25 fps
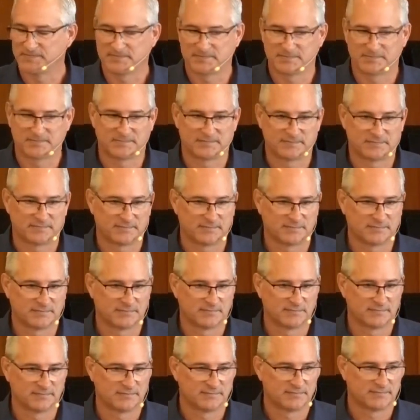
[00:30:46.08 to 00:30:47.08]

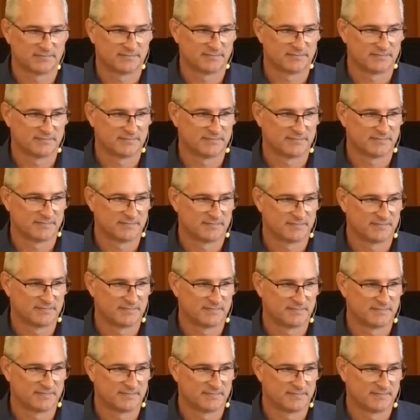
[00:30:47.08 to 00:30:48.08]

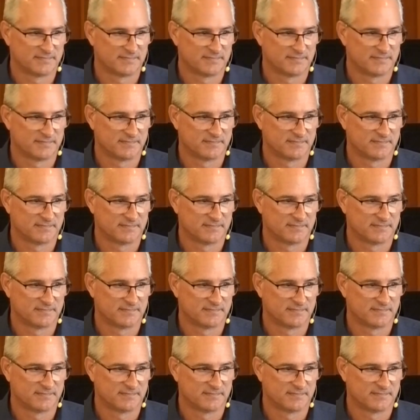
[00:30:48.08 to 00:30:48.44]
[no speech]